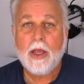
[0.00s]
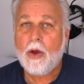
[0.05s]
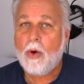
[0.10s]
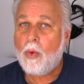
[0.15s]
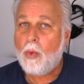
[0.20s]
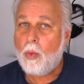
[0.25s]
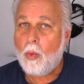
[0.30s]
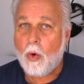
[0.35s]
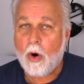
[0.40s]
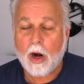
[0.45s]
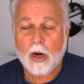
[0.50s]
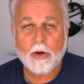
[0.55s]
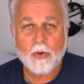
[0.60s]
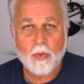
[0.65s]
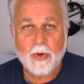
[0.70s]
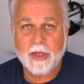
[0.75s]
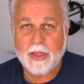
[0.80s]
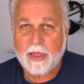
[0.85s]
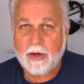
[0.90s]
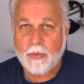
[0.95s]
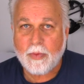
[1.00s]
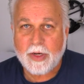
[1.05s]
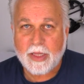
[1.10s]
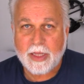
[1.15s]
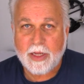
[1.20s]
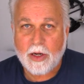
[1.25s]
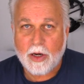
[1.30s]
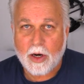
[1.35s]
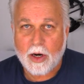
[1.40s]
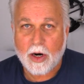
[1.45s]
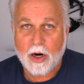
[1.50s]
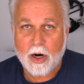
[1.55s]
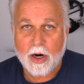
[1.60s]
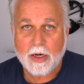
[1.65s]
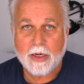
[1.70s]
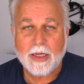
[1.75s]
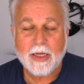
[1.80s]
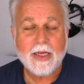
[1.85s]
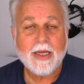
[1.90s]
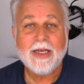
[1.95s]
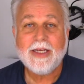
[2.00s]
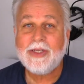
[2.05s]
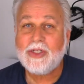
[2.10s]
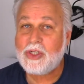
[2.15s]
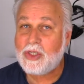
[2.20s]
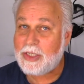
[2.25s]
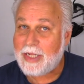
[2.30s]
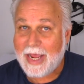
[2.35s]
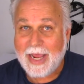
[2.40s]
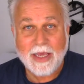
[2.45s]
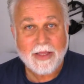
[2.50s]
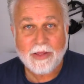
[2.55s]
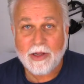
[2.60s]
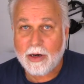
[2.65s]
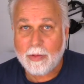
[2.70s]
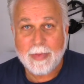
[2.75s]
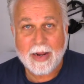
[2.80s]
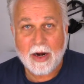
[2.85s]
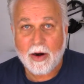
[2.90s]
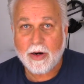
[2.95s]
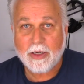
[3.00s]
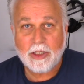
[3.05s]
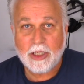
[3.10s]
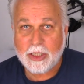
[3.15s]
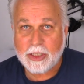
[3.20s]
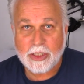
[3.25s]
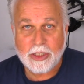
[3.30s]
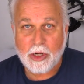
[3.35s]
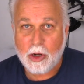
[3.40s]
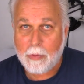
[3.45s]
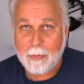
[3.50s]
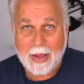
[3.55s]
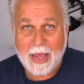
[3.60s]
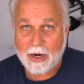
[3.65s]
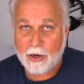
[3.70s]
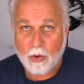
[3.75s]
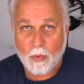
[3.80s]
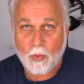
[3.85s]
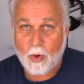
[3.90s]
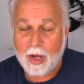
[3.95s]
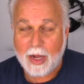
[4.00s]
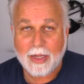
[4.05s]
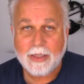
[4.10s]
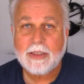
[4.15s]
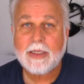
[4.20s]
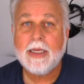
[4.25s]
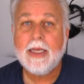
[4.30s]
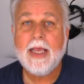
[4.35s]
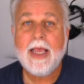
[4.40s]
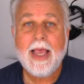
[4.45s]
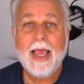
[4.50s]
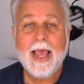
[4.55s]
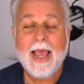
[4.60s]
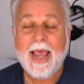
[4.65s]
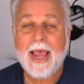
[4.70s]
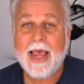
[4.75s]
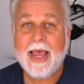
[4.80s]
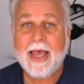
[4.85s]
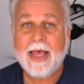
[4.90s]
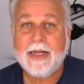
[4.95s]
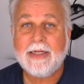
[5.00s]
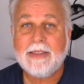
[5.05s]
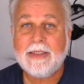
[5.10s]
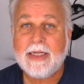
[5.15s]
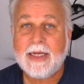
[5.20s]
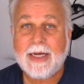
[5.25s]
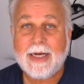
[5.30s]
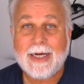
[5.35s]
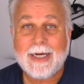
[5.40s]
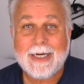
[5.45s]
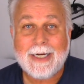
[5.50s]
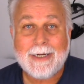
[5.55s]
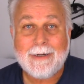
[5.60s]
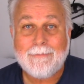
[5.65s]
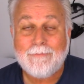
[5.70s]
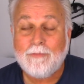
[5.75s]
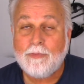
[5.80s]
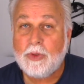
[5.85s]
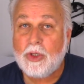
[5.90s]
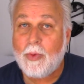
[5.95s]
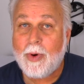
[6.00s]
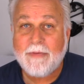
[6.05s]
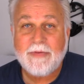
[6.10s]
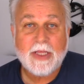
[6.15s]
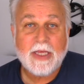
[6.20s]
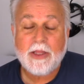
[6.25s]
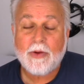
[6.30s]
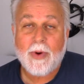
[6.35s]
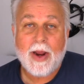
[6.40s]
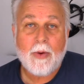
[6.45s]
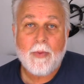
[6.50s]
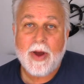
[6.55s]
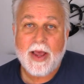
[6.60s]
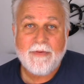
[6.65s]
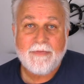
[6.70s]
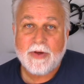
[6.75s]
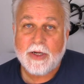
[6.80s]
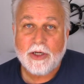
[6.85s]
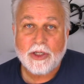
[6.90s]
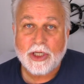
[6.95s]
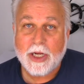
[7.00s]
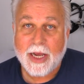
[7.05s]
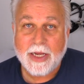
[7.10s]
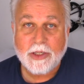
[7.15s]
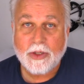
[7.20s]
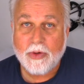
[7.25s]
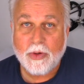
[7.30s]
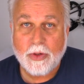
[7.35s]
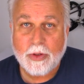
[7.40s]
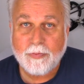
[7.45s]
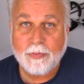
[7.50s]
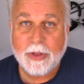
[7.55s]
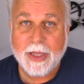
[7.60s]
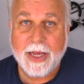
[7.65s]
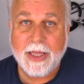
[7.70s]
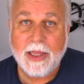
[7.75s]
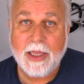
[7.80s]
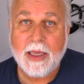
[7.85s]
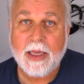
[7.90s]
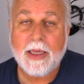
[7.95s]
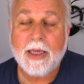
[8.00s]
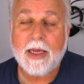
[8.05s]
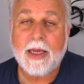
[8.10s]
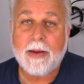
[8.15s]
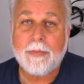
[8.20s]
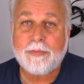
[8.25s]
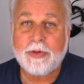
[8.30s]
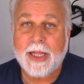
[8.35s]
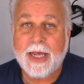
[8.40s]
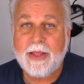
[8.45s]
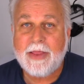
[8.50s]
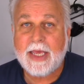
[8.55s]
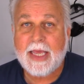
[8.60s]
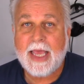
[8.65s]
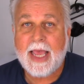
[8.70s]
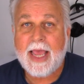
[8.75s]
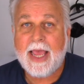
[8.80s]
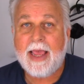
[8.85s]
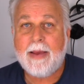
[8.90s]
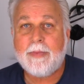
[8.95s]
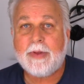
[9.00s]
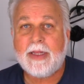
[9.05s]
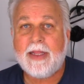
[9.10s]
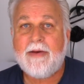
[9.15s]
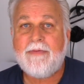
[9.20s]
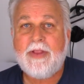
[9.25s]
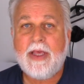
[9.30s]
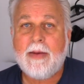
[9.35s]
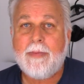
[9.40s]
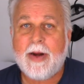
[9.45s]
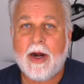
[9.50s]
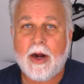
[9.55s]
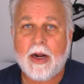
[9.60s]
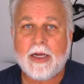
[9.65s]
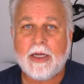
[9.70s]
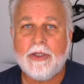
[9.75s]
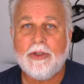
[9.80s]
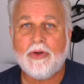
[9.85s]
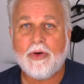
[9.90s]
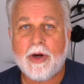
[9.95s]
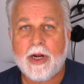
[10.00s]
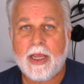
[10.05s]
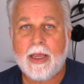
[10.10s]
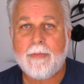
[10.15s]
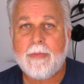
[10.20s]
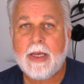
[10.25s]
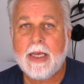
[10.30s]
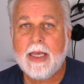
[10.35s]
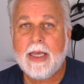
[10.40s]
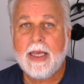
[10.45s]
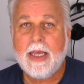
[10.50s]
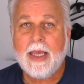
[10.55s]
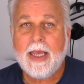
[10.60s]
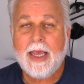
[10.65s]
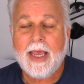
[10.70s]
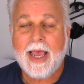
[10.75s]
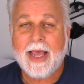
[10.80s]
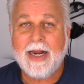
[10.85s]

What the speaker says: work really, really hard, stay in their marriages no matter what, and do everything the right way. Finish high school, play the game, live the American dream. And